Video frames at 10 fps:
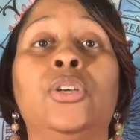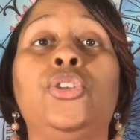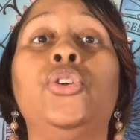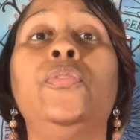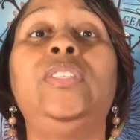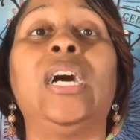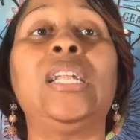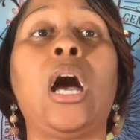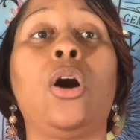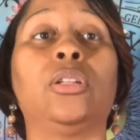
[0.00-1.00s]
You've
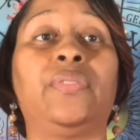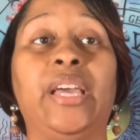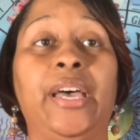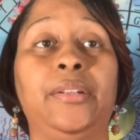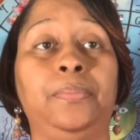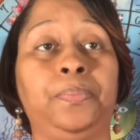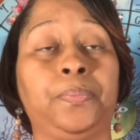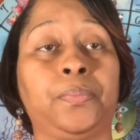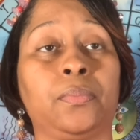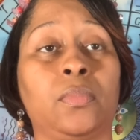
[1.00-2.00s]
done all of that.
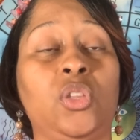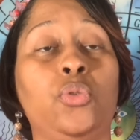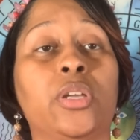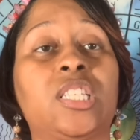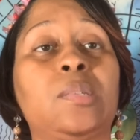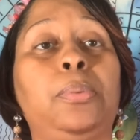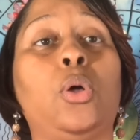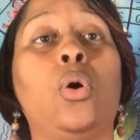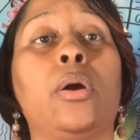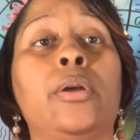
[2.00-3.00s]
You
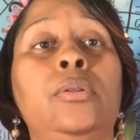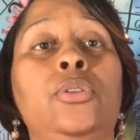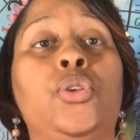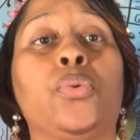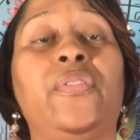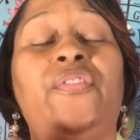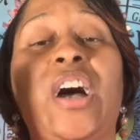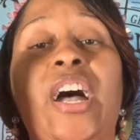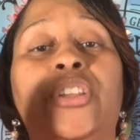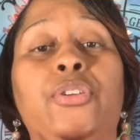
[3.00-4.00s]
explored, you
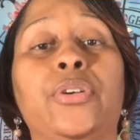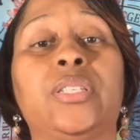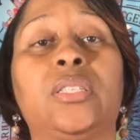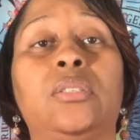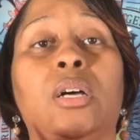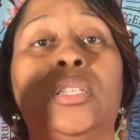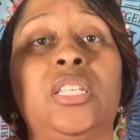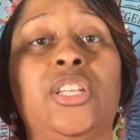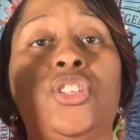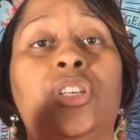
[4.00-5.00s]
refined your
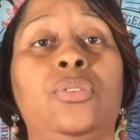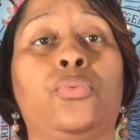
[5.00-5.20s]
attention,